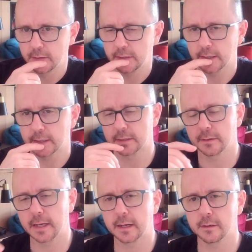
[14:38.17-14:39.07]
Yeah, so an
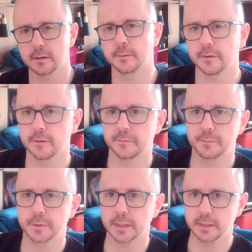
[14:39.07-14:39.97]
anagram of
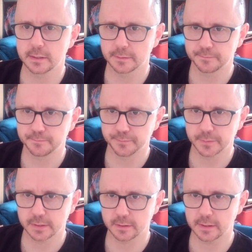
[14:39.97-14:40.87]
offbeat,
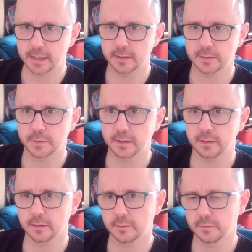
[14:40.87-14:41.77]
so that is
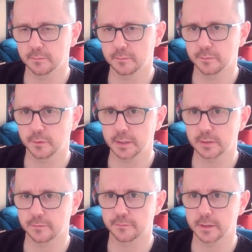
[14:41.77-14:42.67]
being put into a
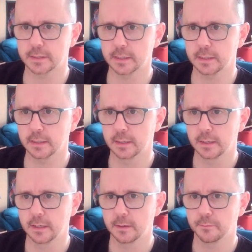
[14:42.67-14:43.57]
frenzy,
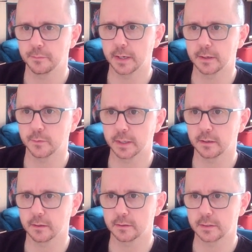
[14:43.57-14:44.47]
but we're going to
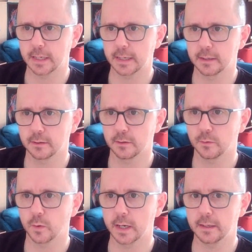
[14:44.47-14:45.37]
take
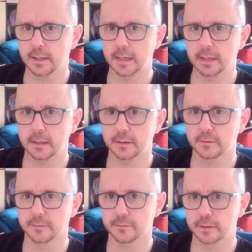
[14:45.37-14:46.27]
away the end letter
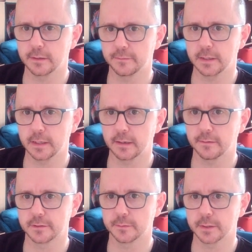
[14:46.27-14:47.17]
of grief, the F,
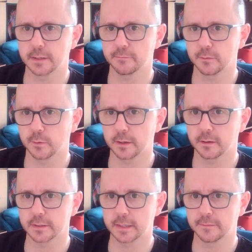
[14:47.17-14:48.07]
so we get rid of one of
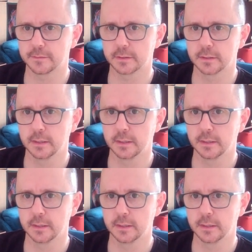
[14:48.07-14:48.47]
those Fs.